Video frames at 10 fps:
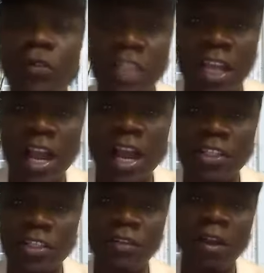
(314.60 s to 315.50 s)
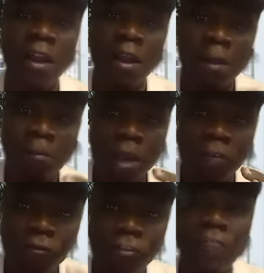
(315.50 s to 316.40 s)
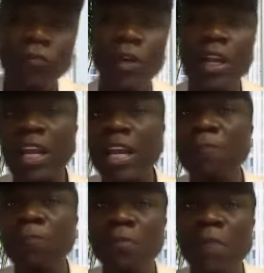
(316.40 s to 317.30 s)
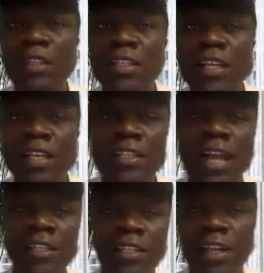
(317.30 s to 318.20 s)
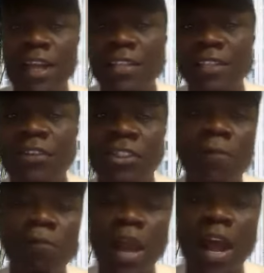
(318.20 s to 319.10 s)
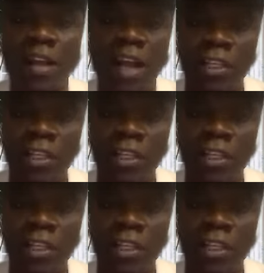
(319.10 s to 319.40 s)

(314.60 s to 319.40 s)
take action by faithfully implementing the 30-day execution plan, and